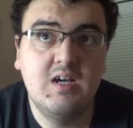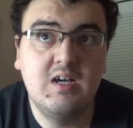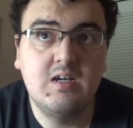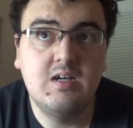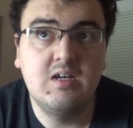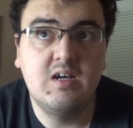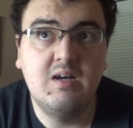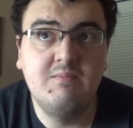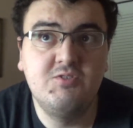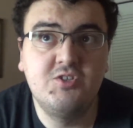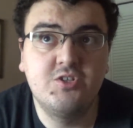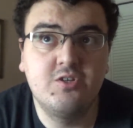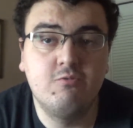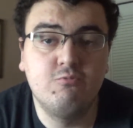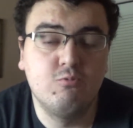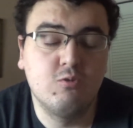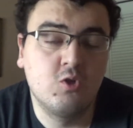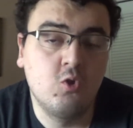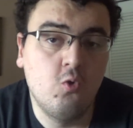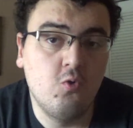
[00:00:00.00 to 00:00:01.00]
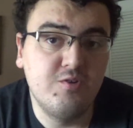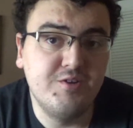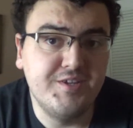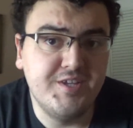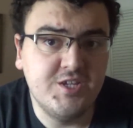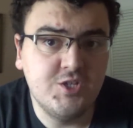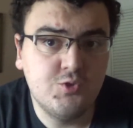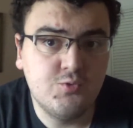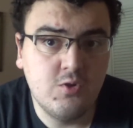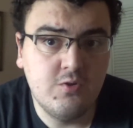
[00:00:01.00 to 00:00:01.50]
I'm just going to record an
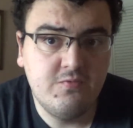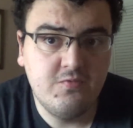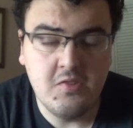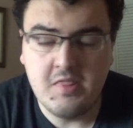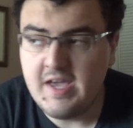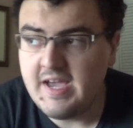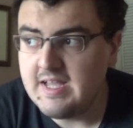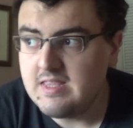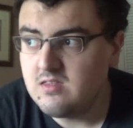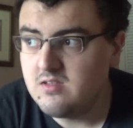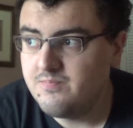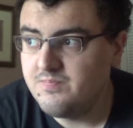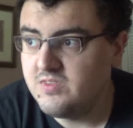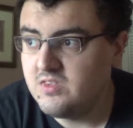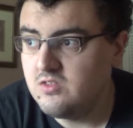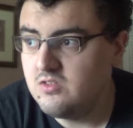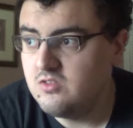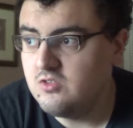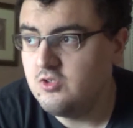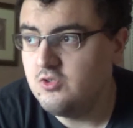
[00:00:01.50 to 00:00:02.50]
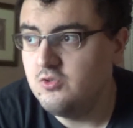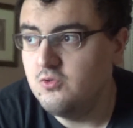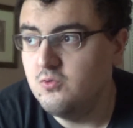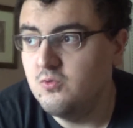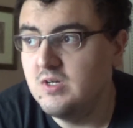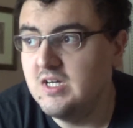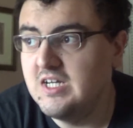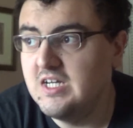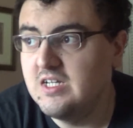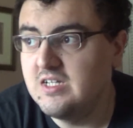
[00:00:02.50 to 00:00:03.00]
intro for that
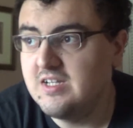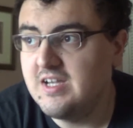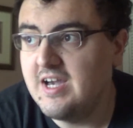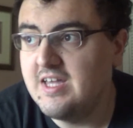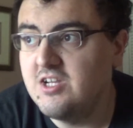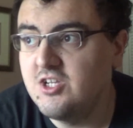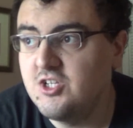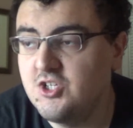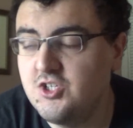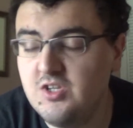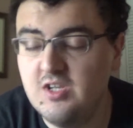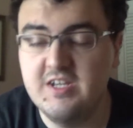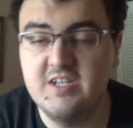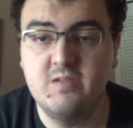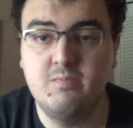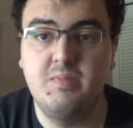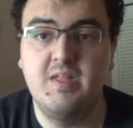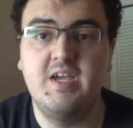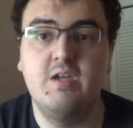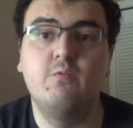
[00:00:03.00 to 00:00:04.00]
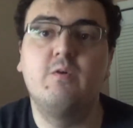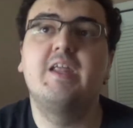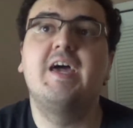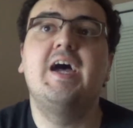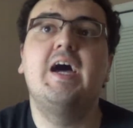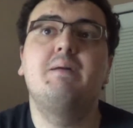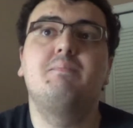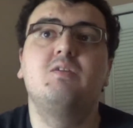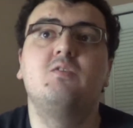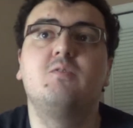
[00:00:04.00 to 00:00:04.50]
to kind of explain what
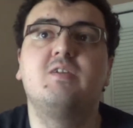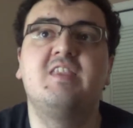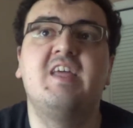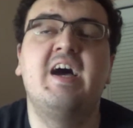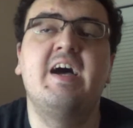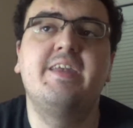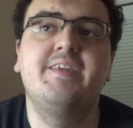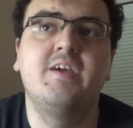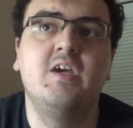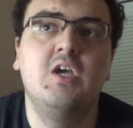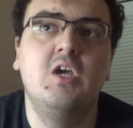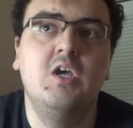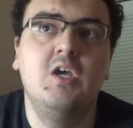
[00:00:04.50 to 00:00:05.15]
happened with that.